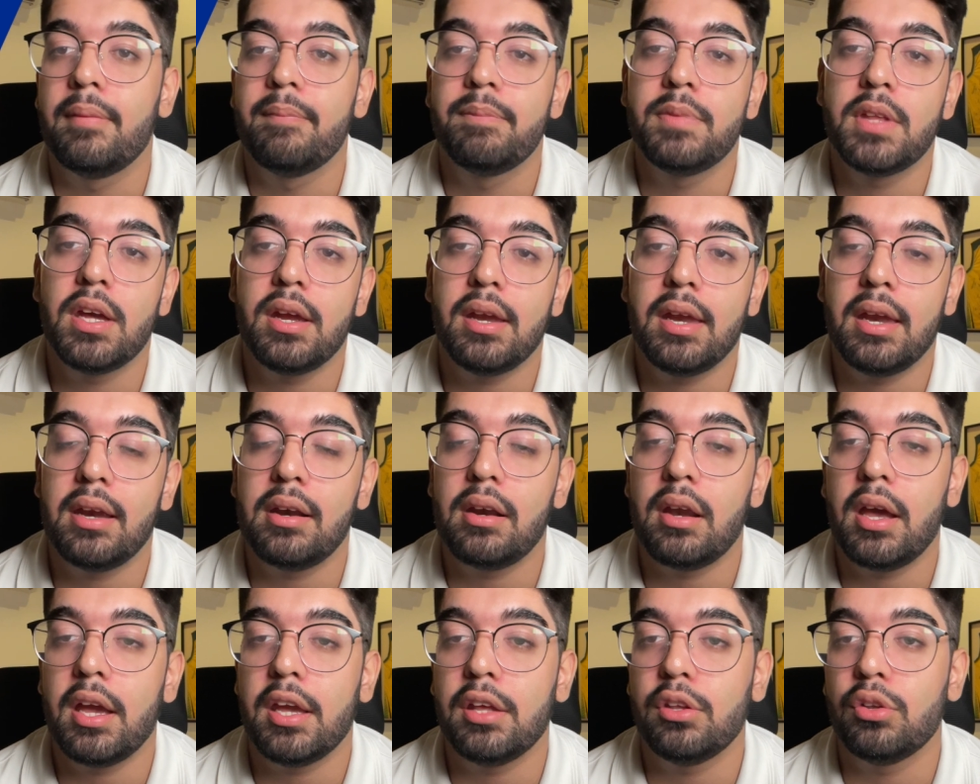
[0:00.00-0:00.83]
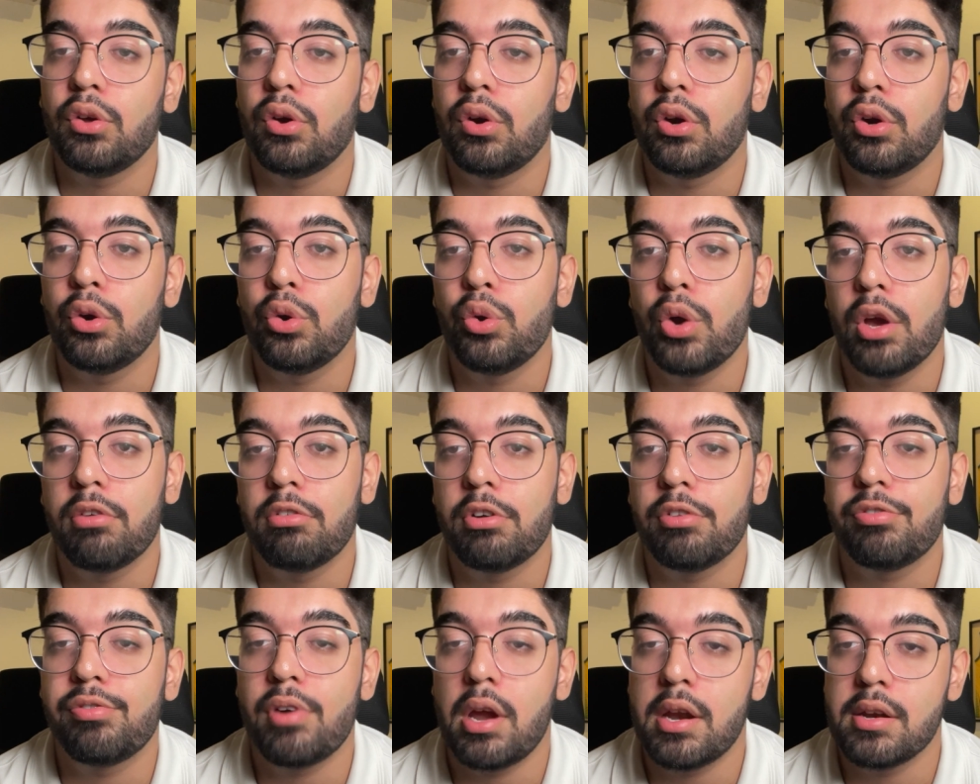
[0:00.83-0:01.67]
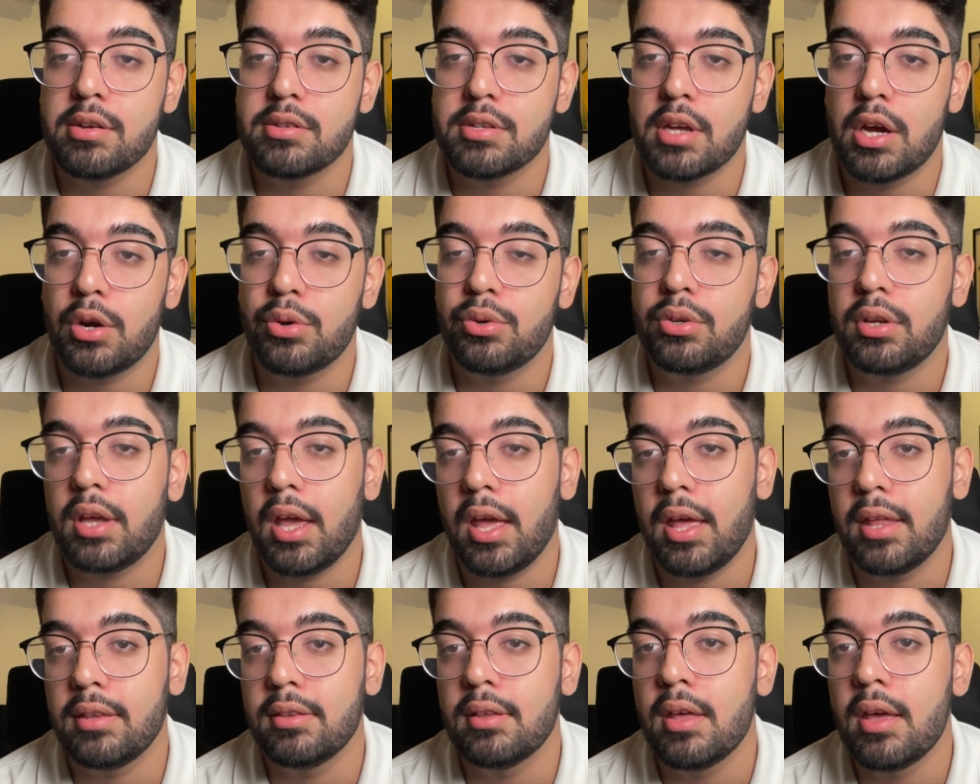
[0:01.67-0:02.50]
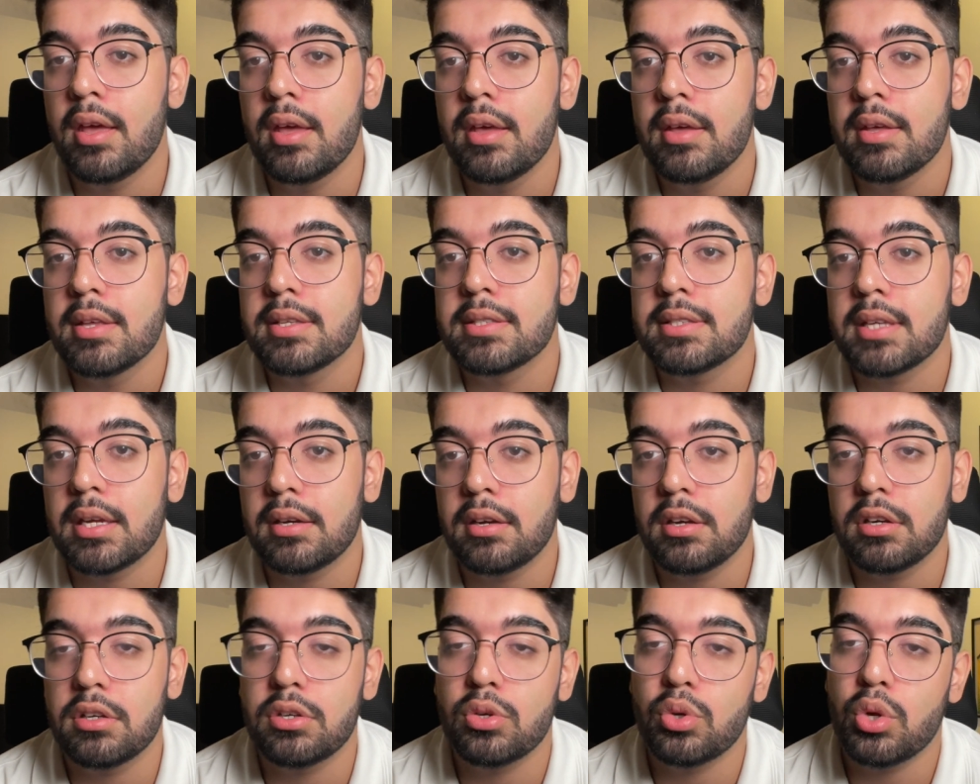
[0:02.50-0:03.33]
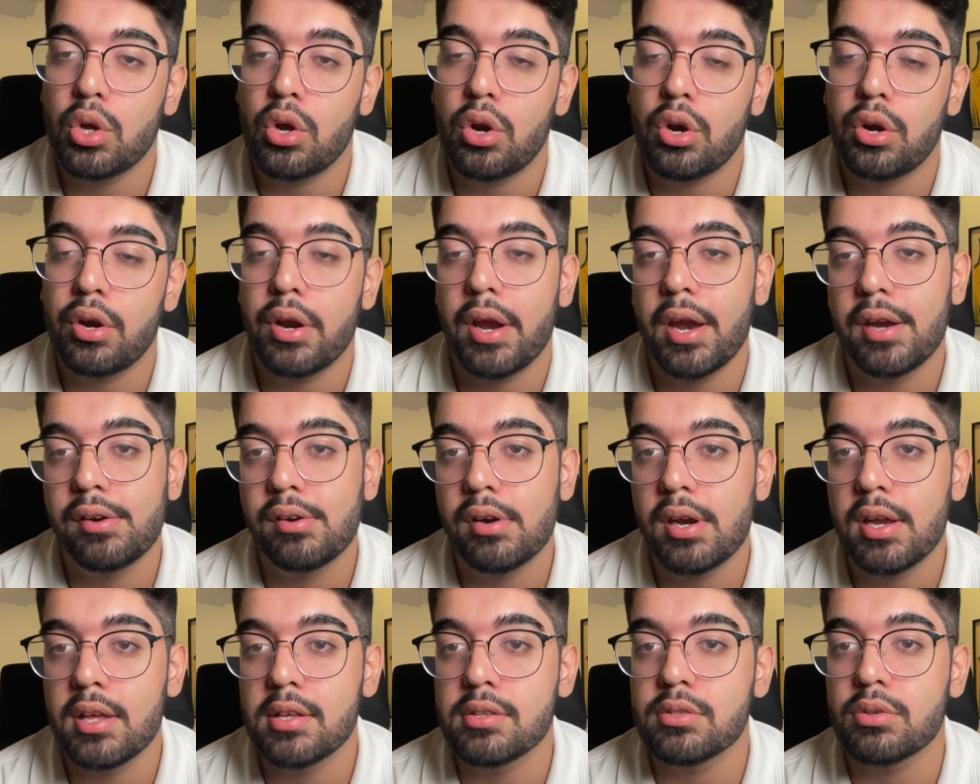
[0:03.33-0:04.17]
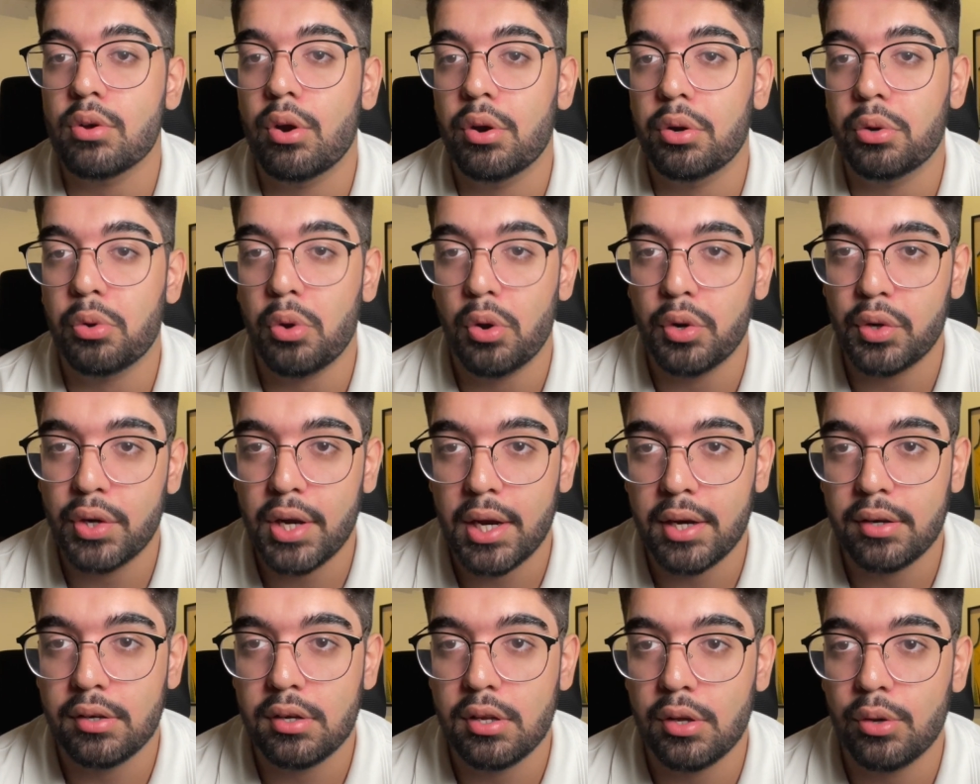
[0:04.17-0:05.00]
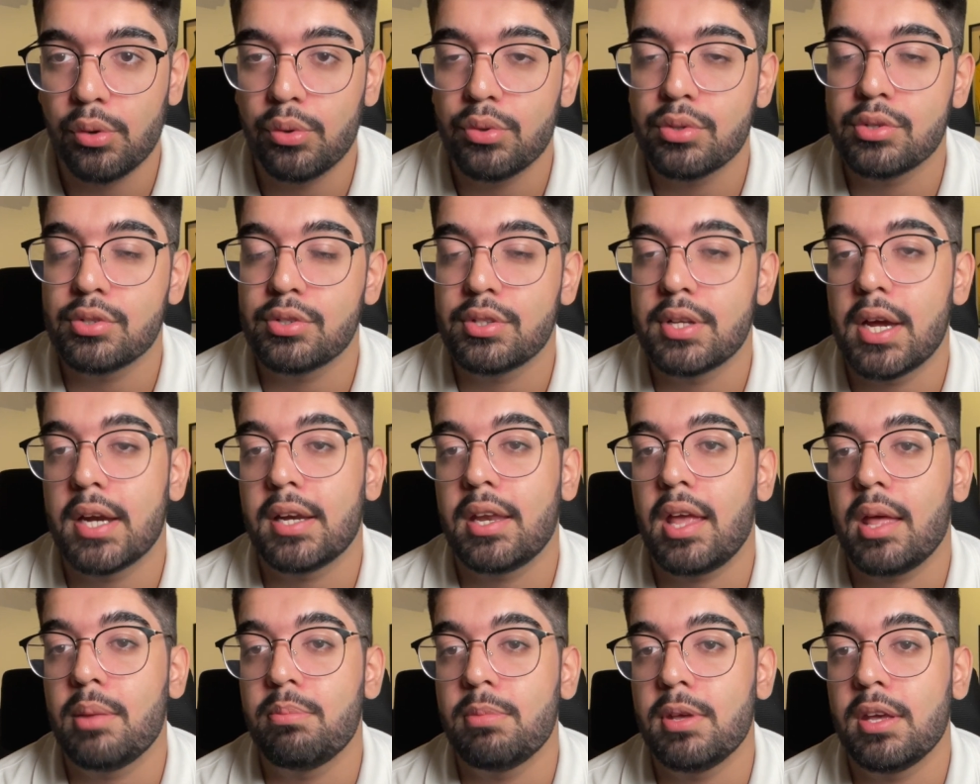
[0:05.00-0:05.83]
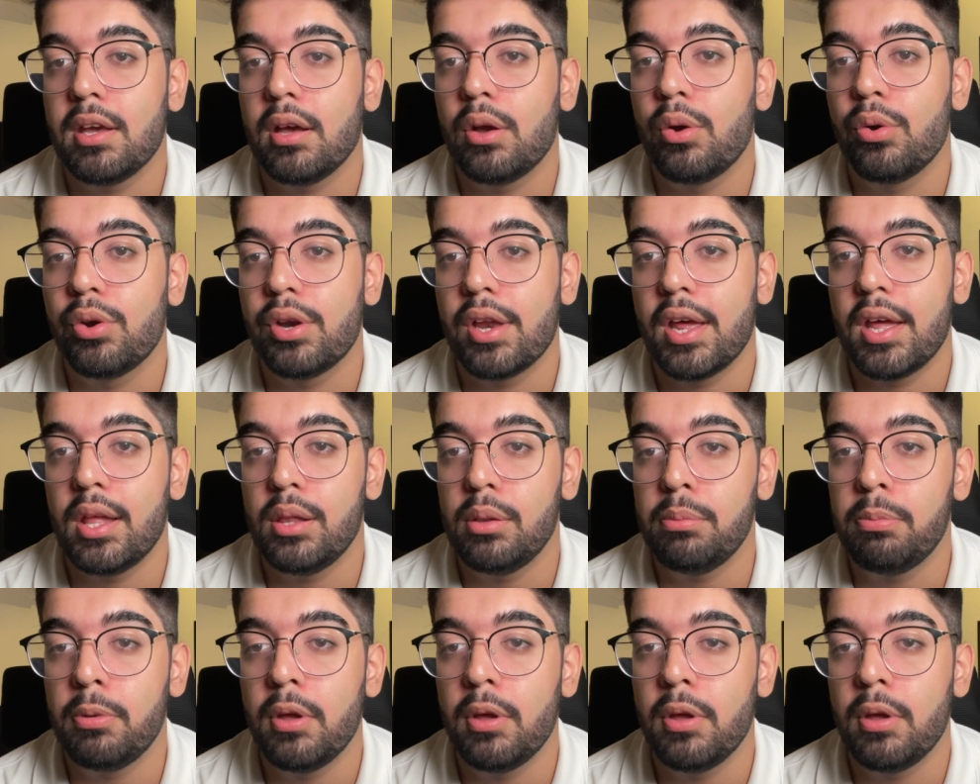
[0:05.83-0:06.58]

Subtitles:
the airline or whoever finds out can send it to your address or contact you. So that can be a good help.